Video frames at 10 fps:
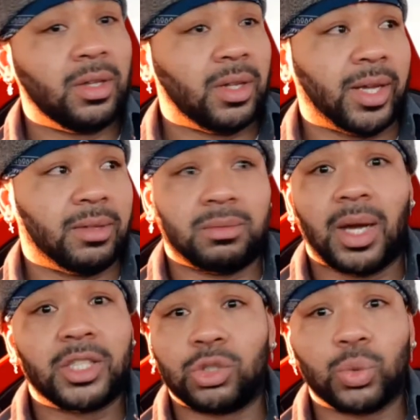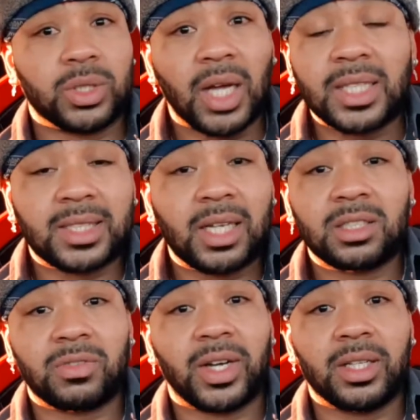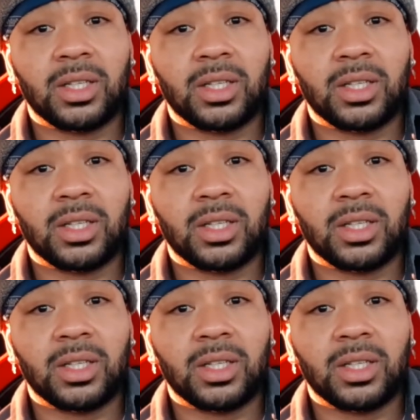Like, I just was not satisfied.